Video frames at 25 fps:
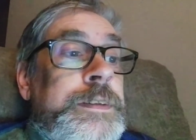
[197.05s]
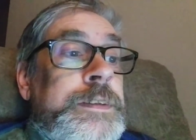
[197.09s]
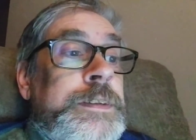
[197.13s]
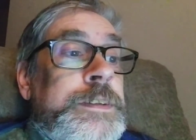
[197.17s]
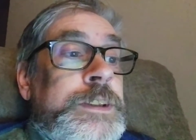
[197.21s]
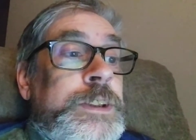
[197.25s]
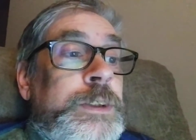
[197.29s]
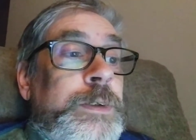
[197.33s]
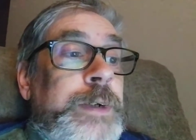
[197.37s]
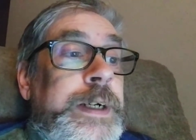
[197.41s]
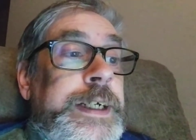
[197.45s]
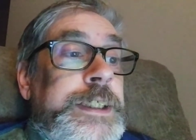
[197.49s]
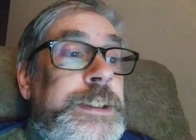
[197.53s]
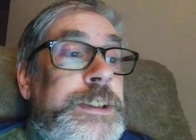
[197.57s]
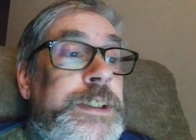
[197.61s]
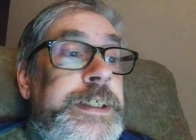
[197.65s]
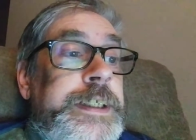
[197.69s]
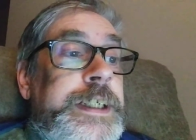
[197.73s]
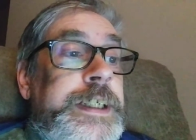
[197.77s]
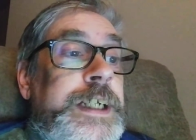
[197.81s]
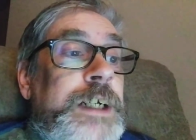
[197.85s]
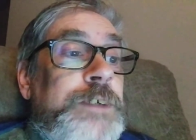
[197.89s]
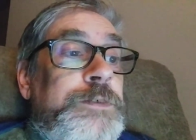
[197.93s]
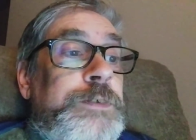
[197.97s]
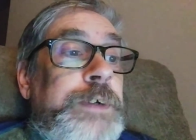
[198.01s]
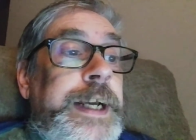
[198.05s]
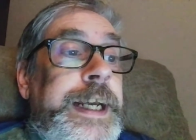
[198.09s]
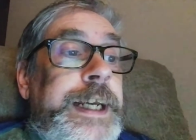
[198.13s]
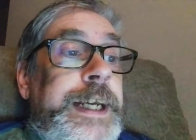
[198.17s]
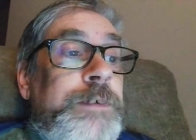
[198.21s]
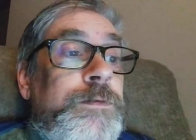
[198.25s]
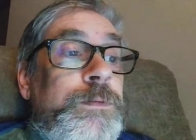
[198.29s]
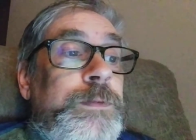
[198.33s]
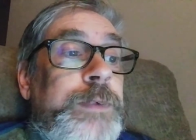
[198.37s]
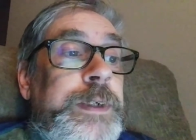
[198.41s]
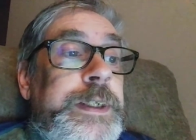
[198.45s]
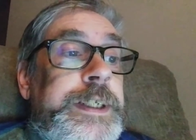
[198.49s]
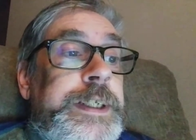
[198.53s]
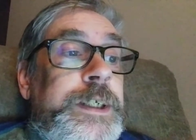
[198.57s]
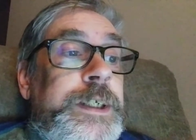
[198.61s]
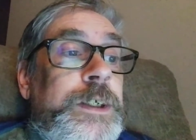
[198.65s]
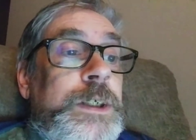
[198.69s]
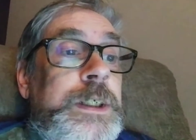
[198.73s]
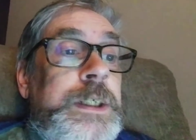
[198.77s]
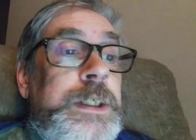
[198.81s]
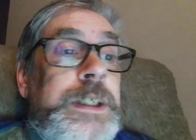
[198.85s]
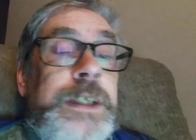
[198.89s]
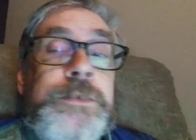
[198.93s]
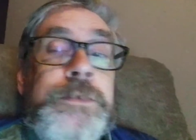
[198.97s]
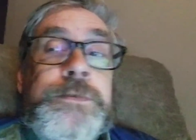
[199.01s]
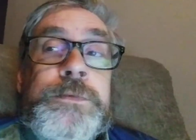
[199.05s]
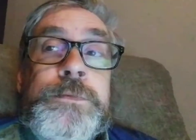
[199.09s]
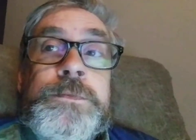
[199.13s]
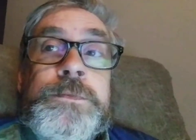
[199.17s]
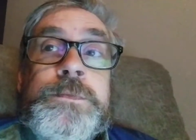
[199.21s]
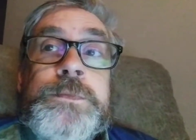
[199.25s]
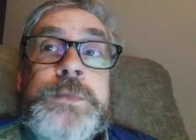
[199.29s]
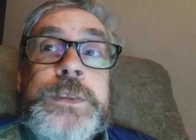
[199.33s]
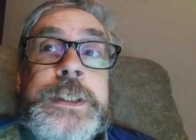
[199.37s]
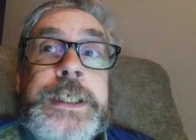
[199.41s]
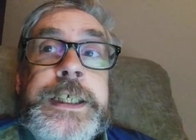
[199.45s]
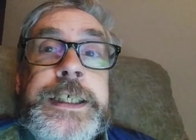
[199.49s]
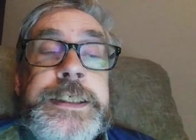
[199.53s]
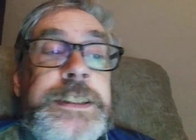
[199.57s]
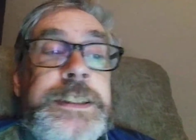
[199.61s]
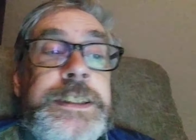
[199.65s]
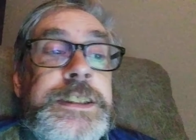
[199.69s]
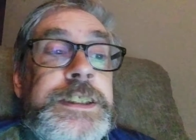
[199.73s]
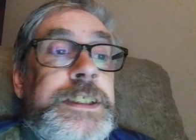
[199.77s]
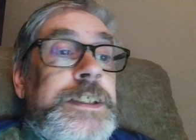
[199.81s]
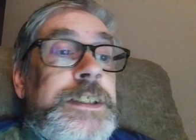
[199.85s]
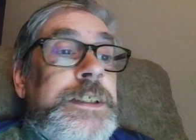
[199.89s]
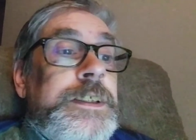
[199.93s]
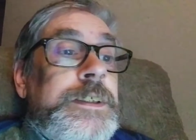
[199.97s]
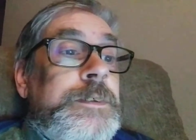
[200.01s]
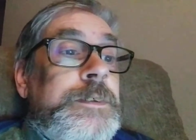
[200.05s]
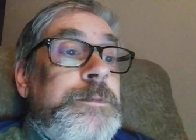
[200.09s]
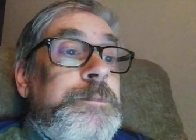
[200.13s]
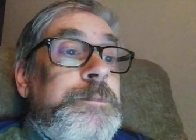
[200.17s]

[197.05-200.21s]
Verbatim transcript: Strangely enough, I haven't really heard of him since.